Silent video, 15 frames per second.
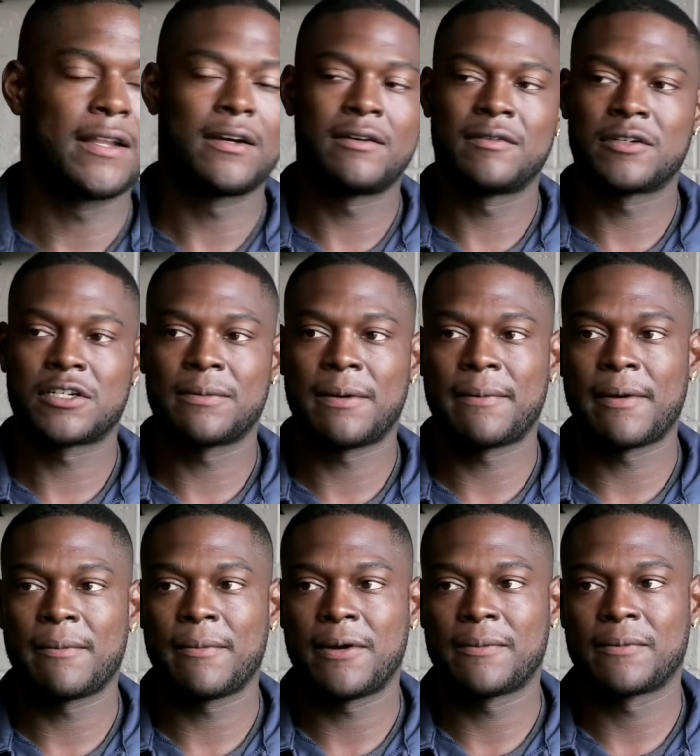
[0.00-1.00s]
I love her. She's my
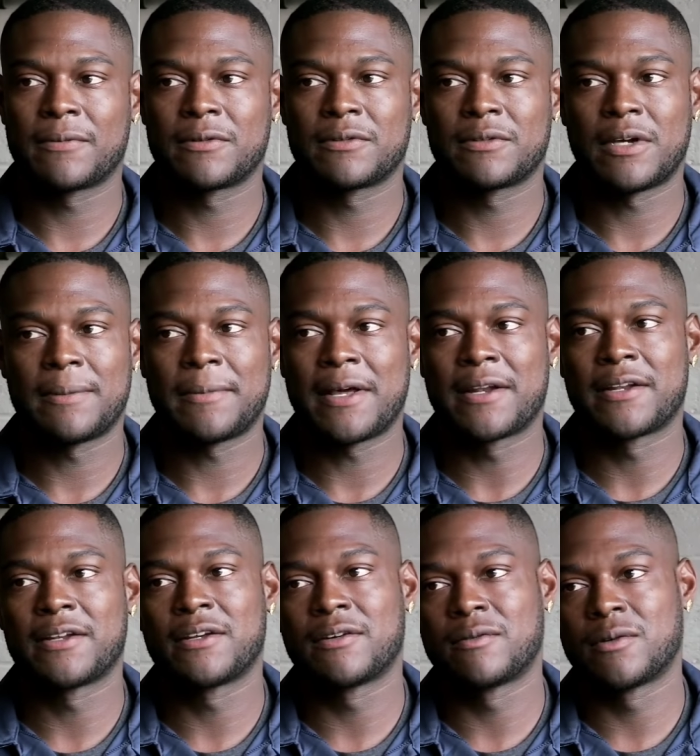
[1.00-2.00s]
baby mom. I'm
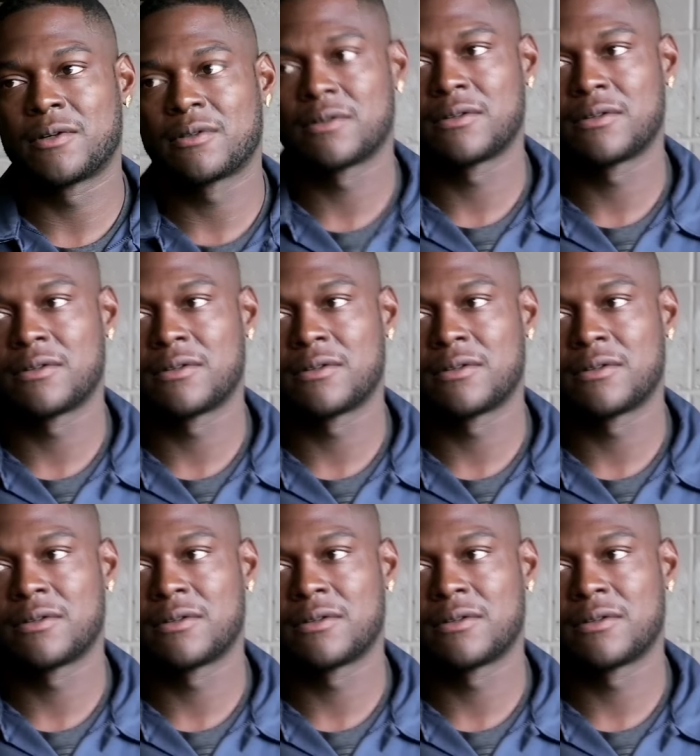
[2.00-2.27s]
not in love with